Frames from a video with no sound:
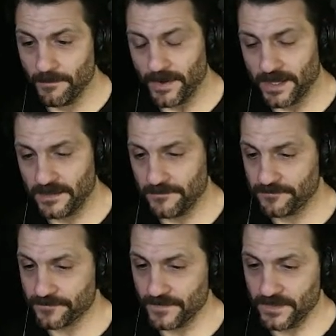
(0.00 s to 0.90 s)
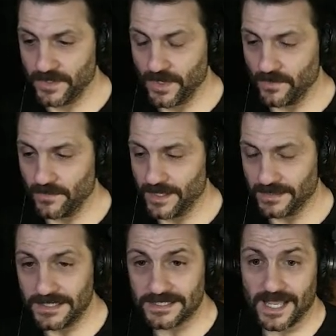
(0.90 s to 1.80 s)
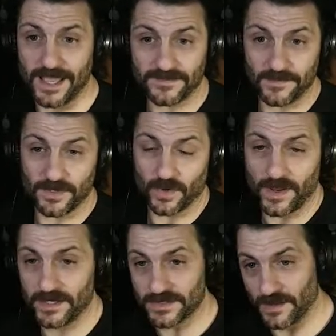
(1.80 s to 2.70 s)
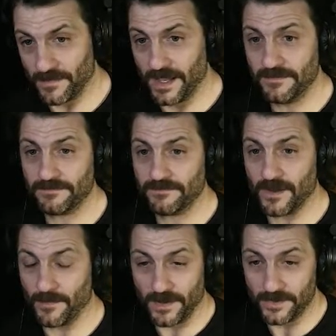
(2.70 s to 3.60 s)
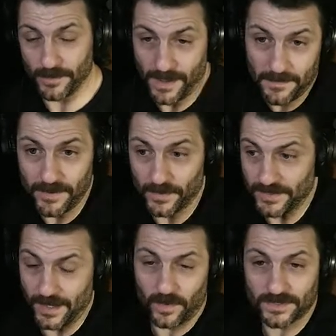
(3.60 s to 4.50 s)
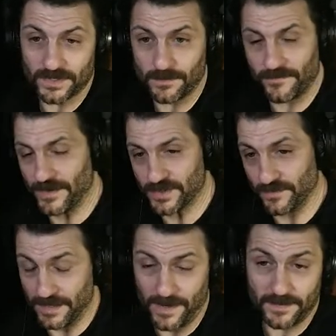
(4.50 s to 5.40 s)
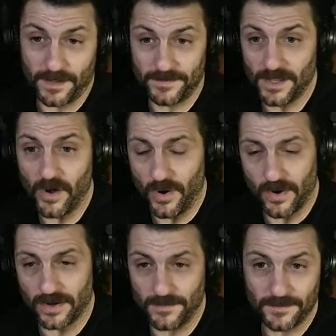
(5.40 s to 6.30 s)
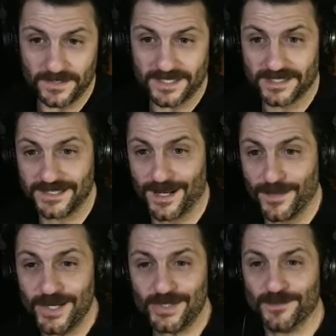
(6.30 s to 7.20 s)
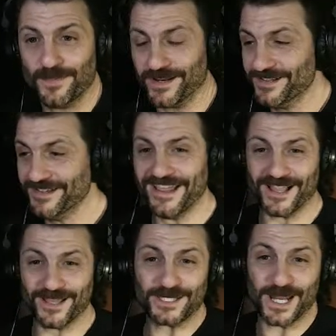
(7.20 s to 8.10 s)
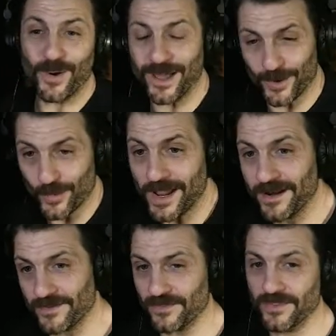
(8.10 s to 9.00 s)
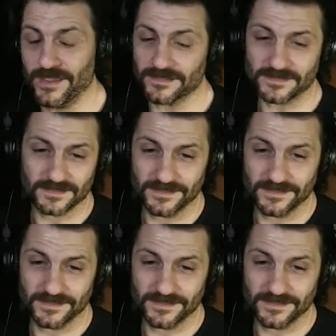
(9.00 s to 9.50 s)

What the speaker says: But at least I have some other credits on under my belt that I worked on professional. They might not be horror. It might be kids animation, but at least I know how to write other things.